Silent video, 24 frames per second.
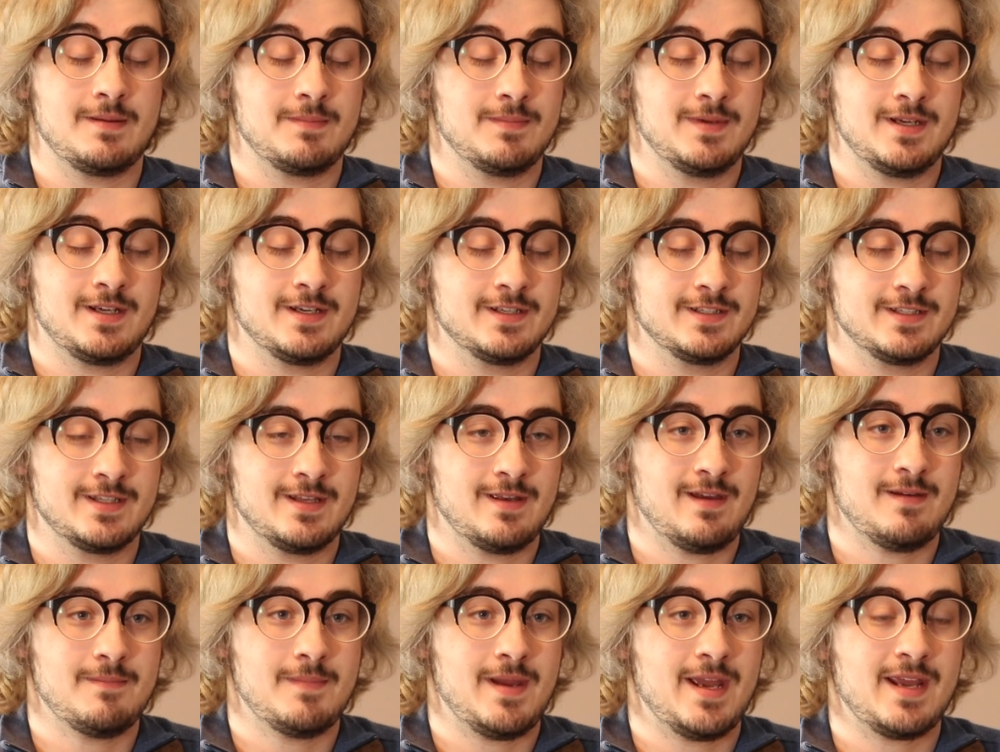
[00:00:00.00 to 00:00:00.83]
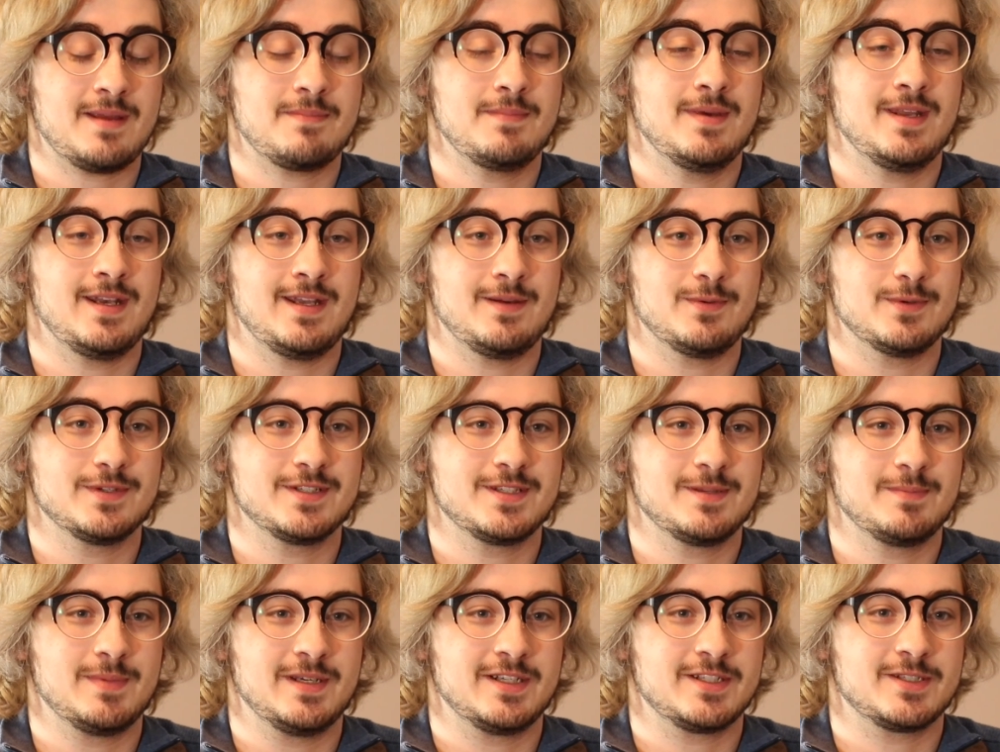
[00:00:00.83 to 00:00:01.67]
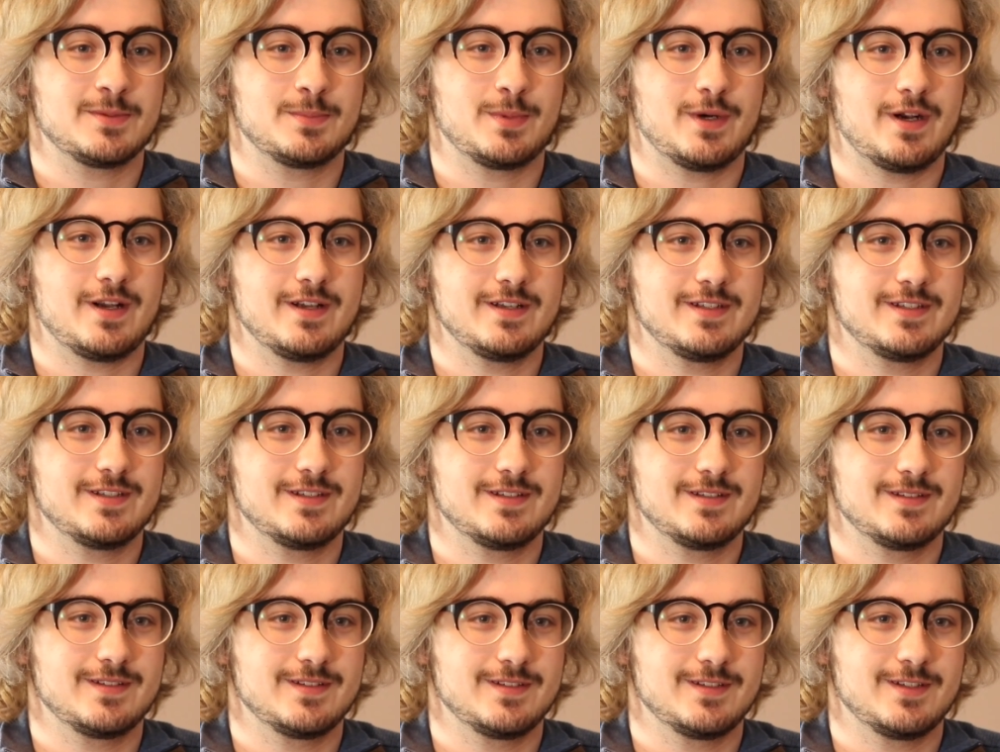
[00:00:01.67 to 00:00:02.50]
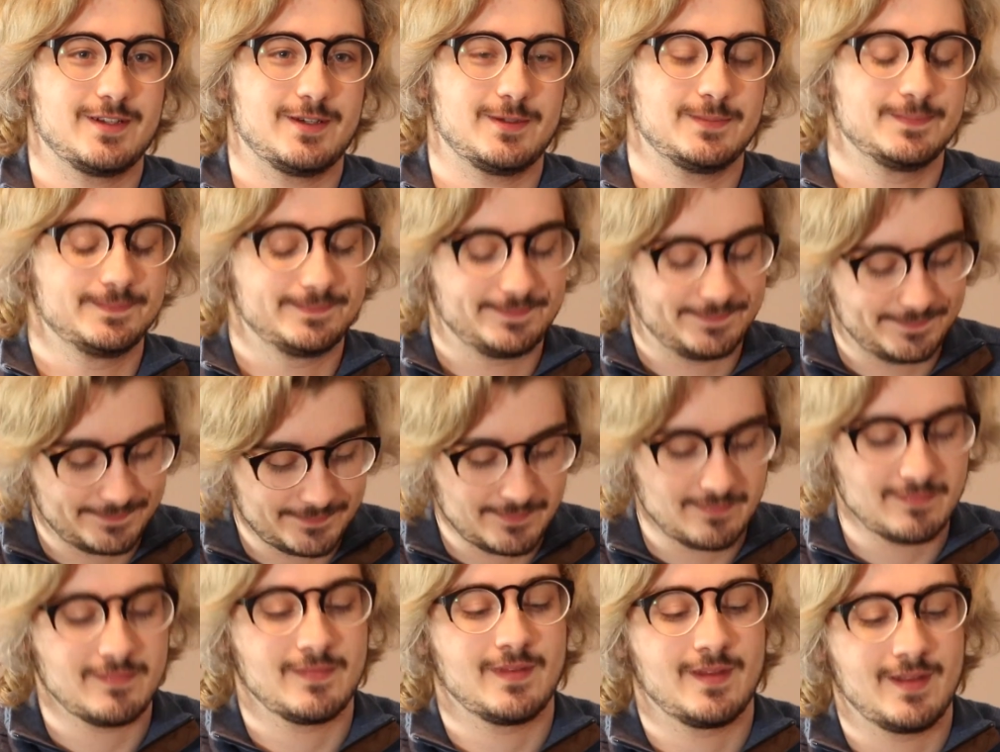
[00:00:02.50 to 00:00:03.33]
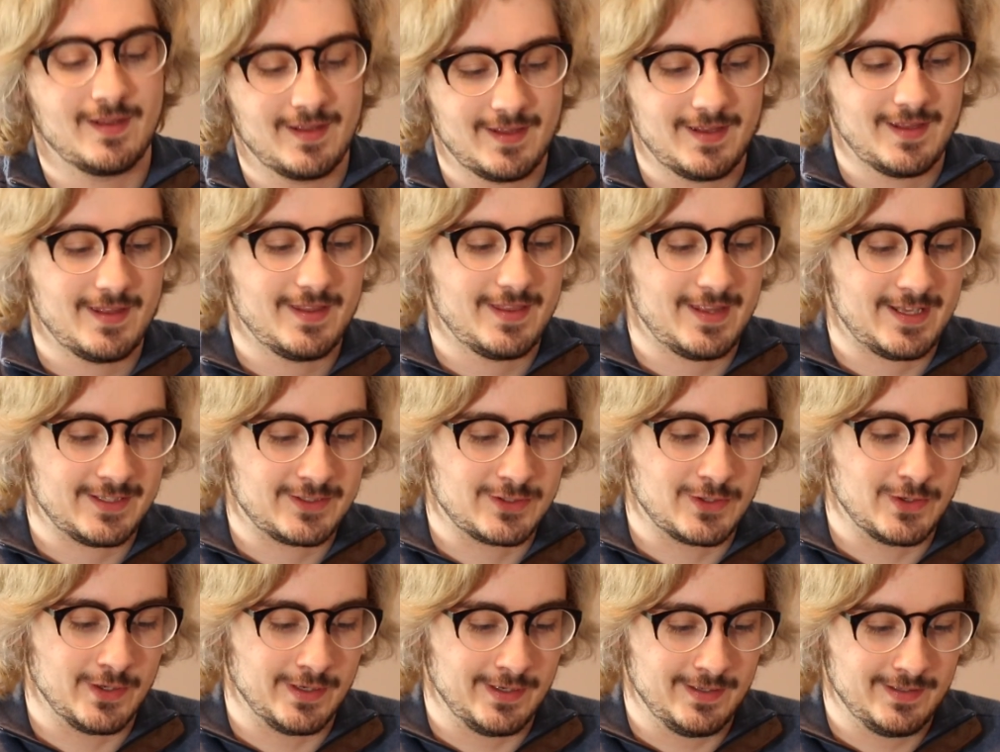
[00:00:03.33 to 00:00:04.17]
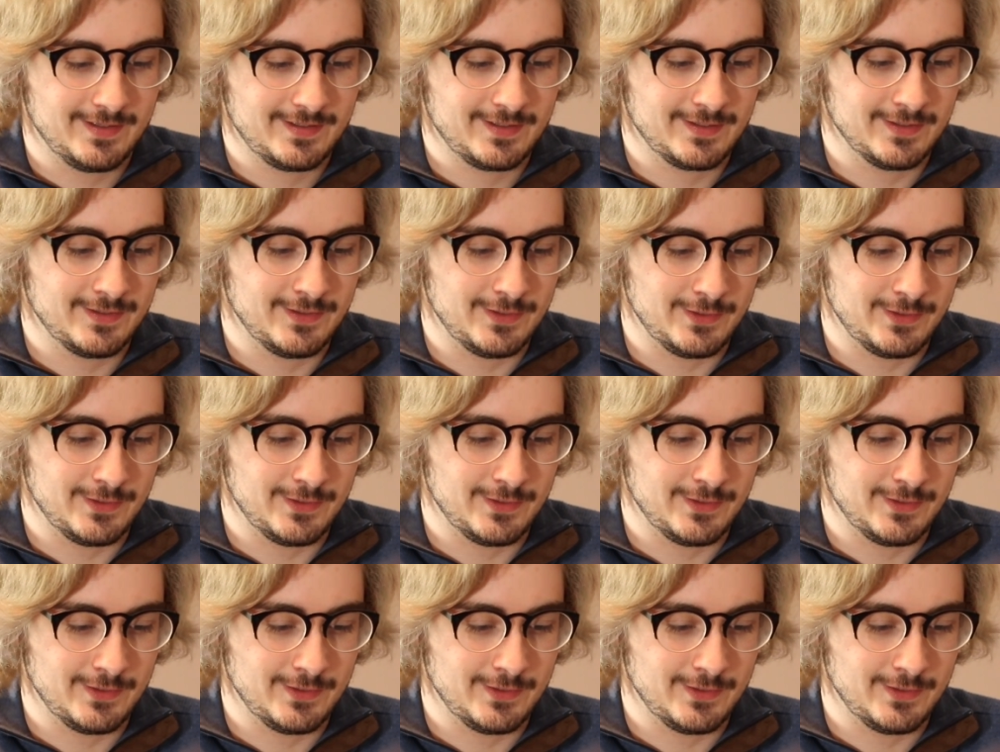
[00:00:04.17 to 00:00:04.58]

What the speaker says: listening because that Mac Mini was a big surprise. Mm-hmm. So that's good. Good